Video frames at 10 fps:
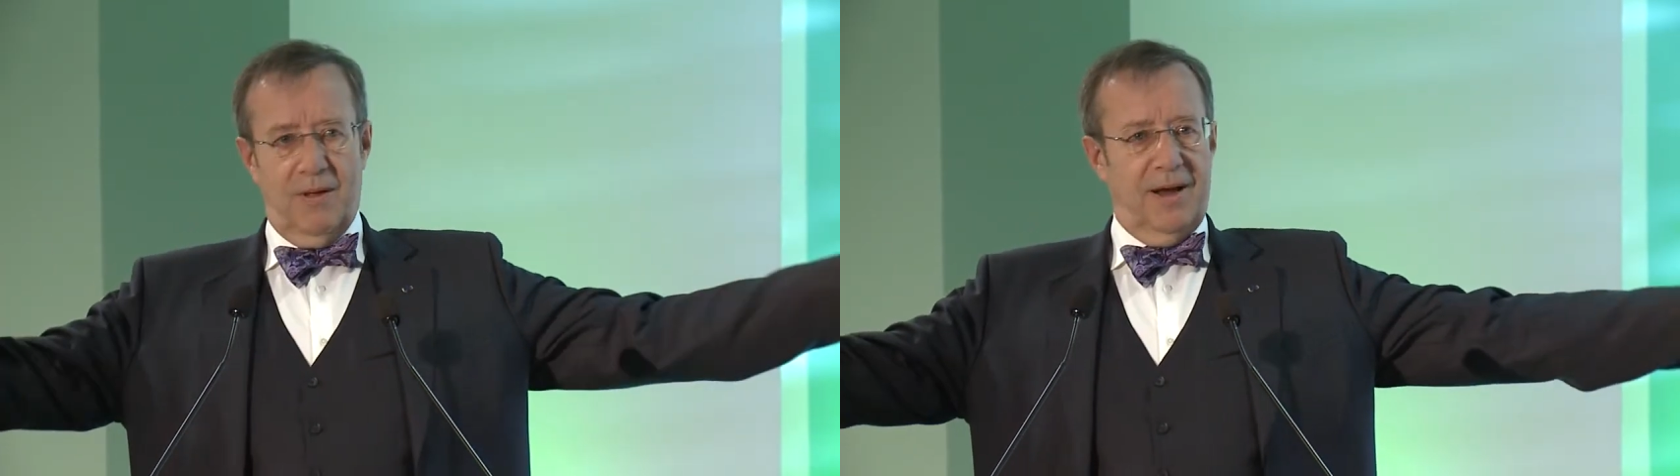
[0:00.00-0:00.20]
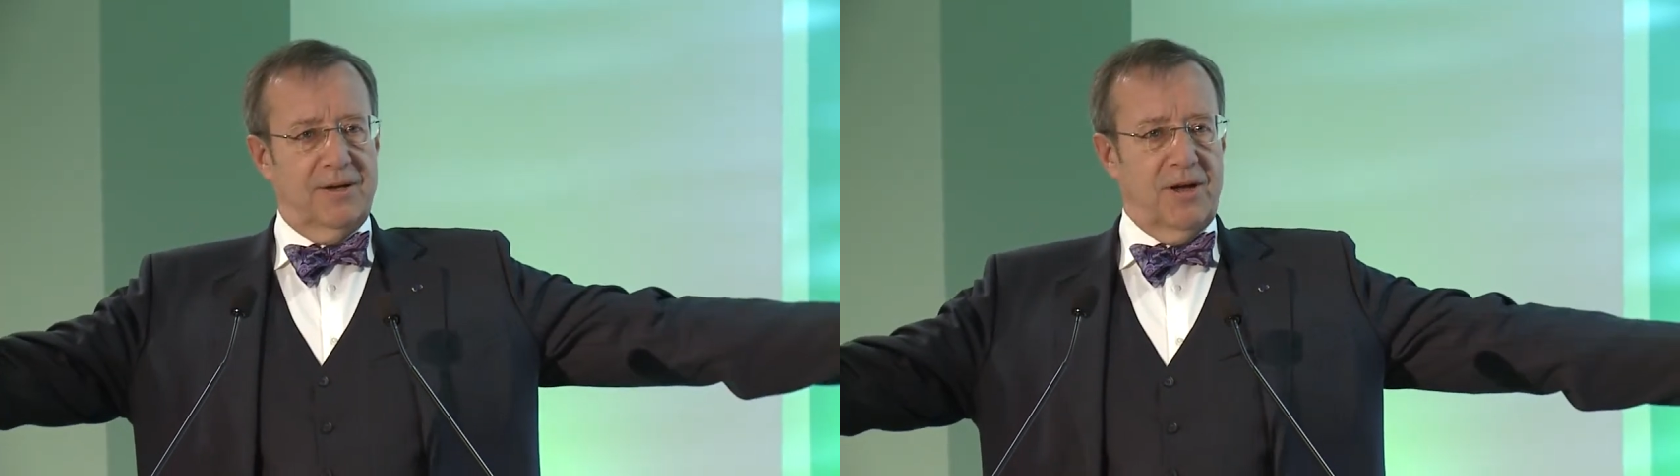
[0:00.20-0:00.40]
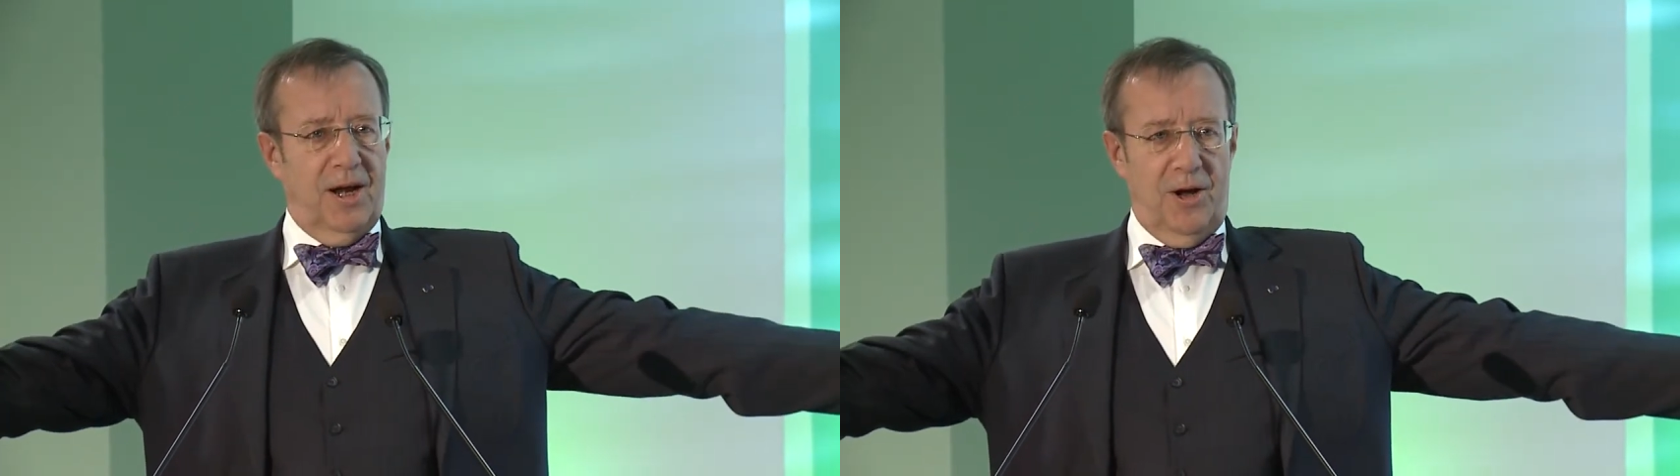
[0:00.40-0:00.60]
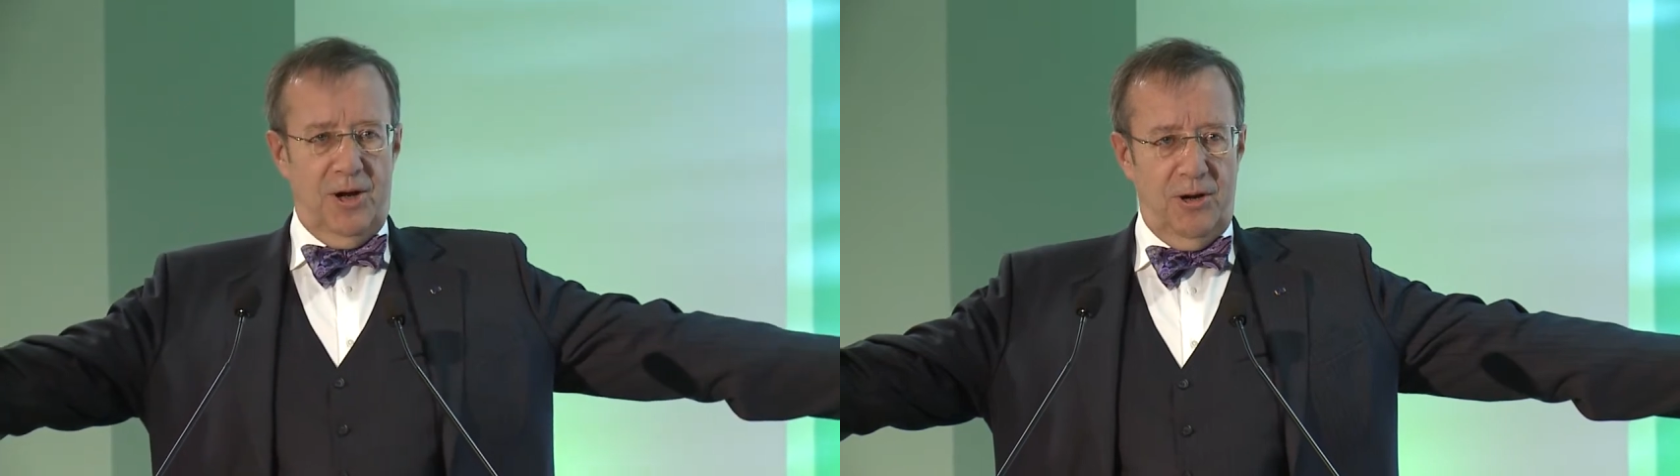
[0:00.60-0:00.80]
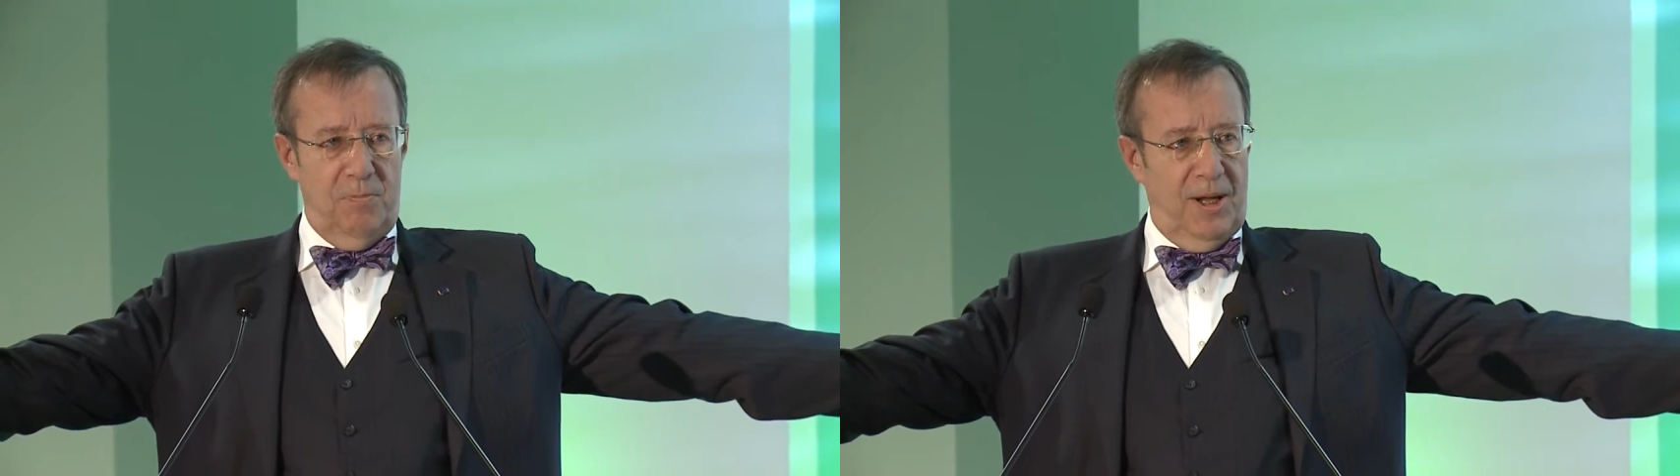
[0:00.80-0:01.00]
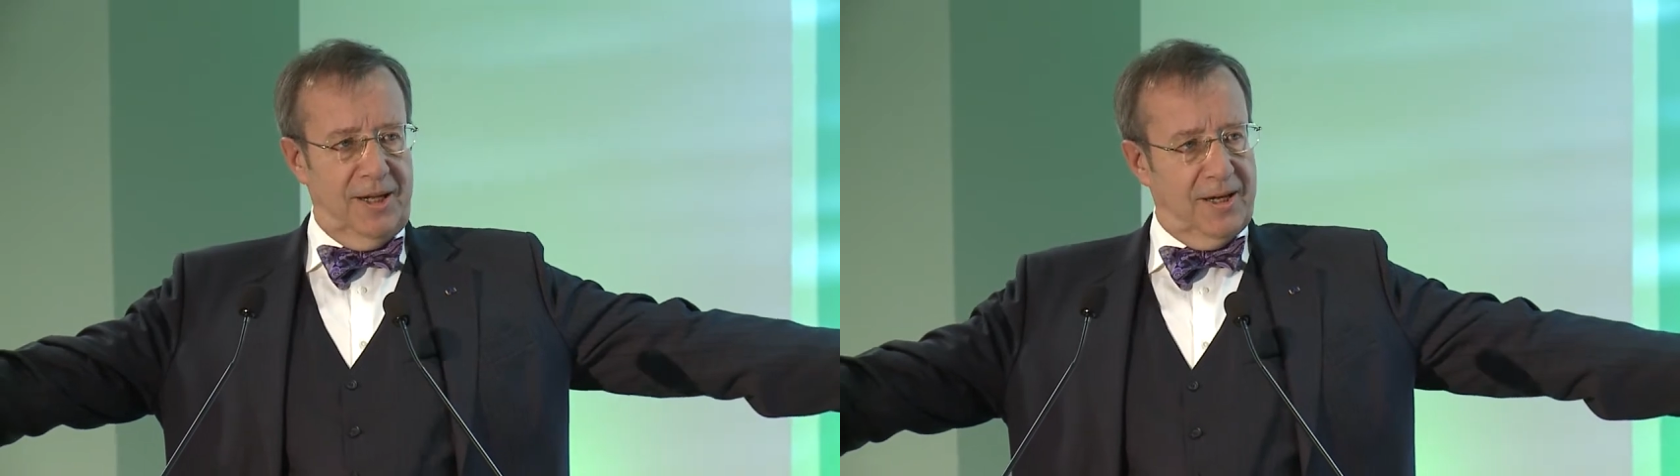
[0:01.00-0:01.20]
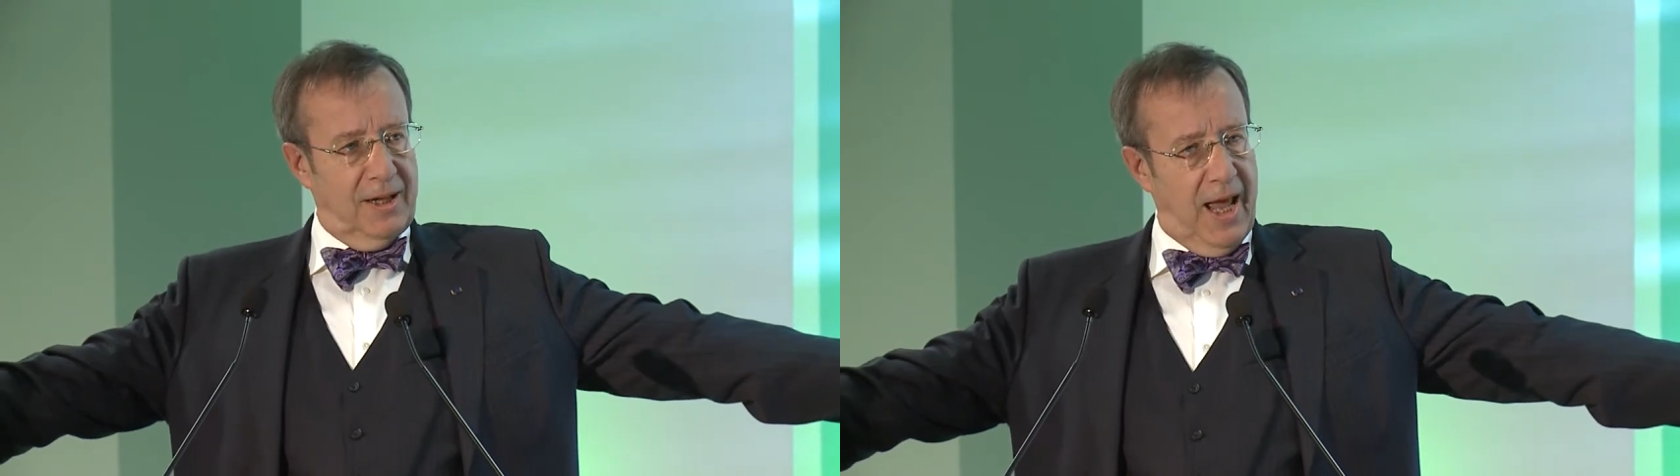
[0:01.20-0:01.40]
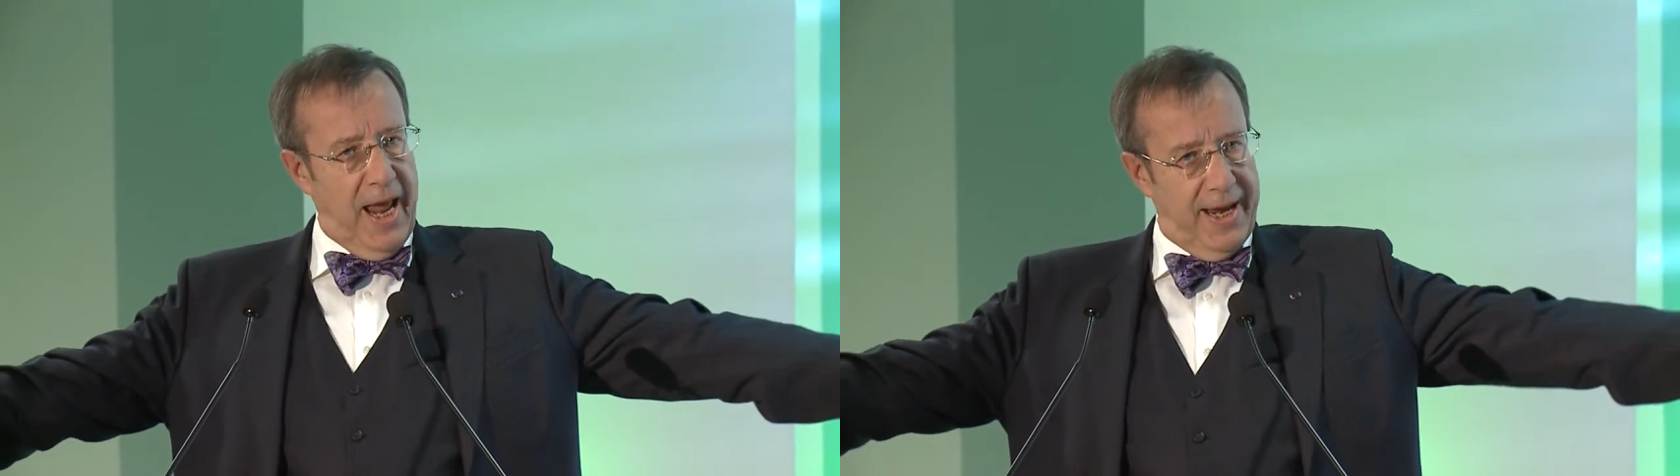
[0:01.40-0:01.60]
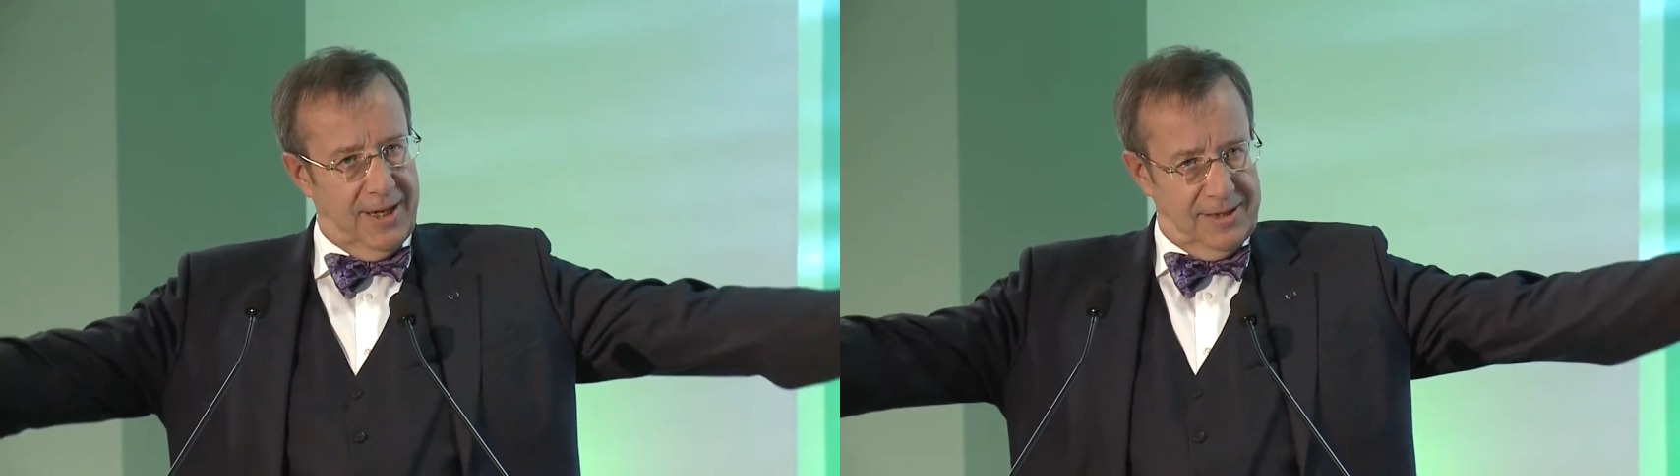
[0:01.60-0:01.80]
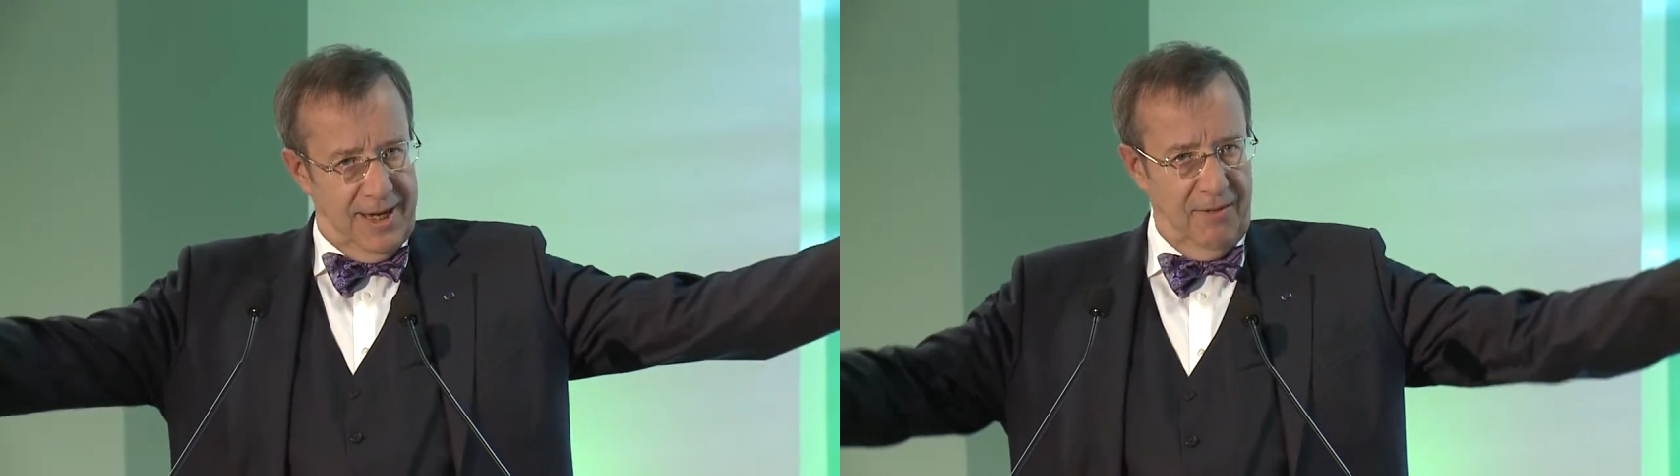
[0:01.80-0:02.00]
and you've got 100 million
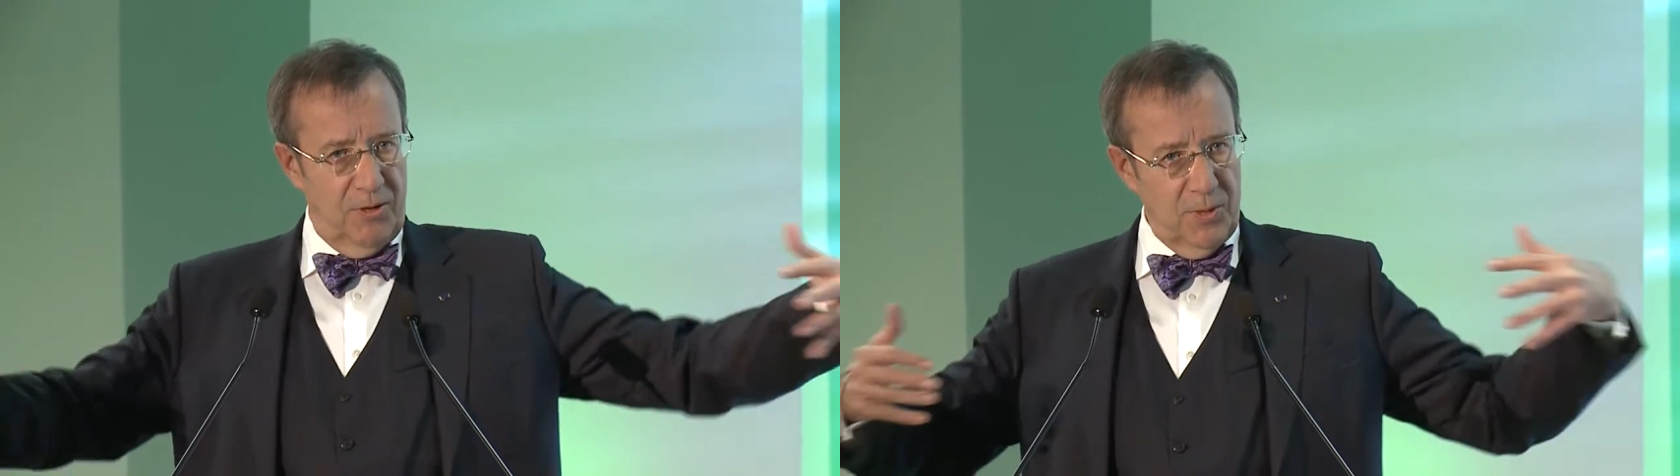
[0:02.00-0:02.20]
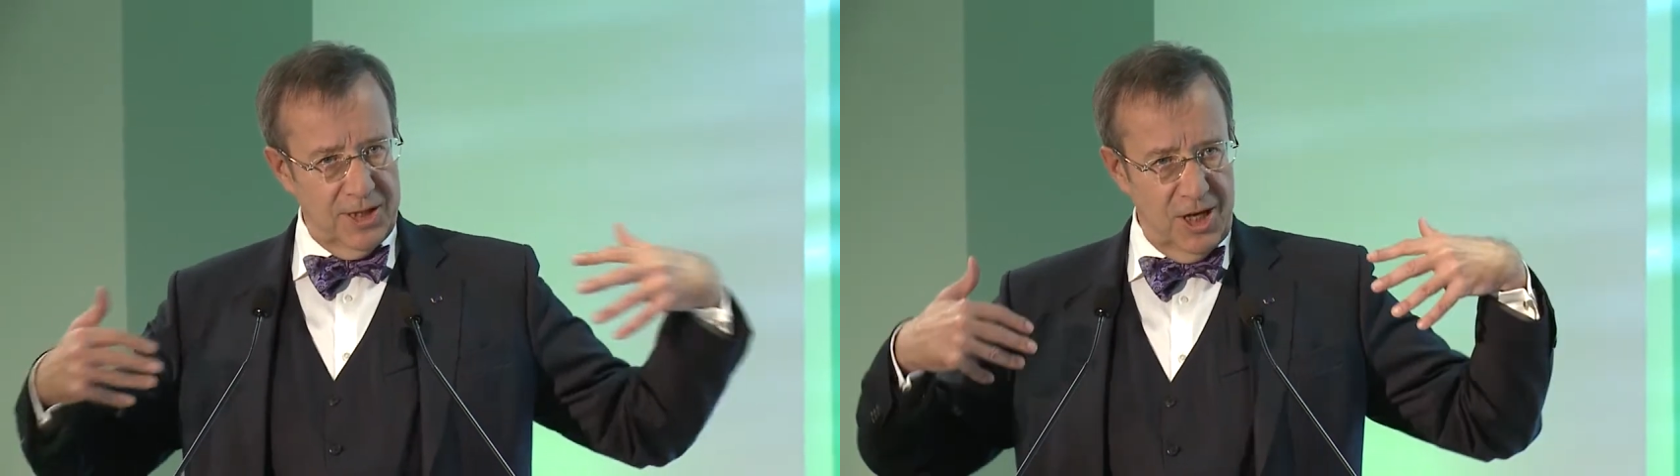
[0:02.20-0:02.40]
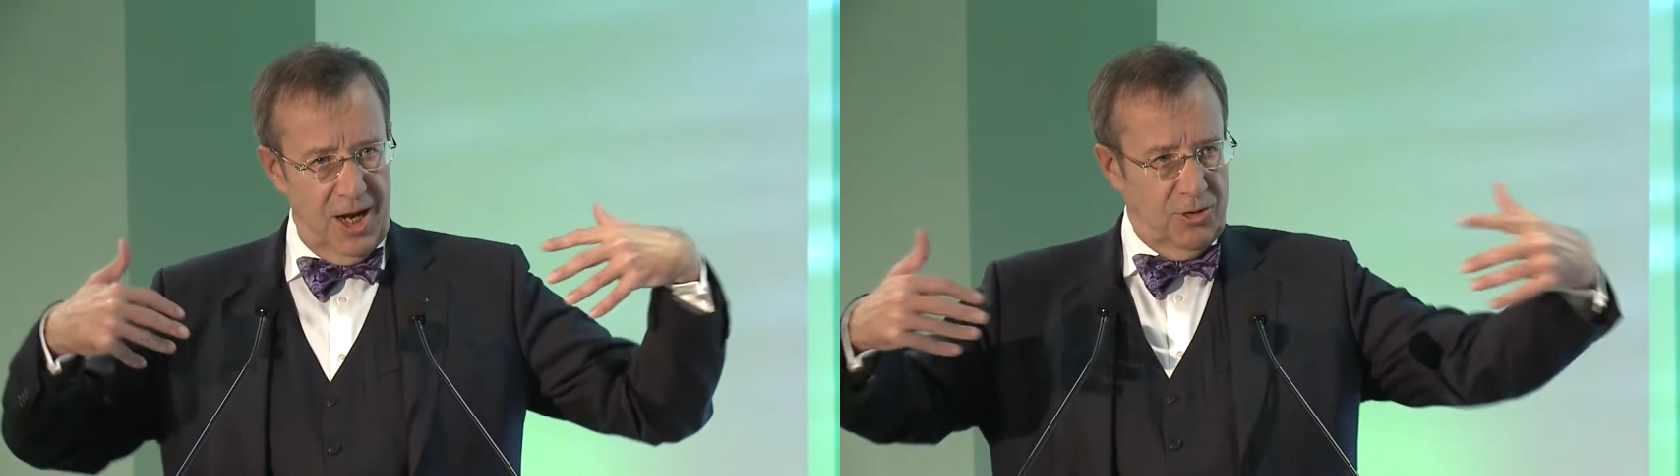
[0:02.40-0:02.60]
lanes, and everyone's on,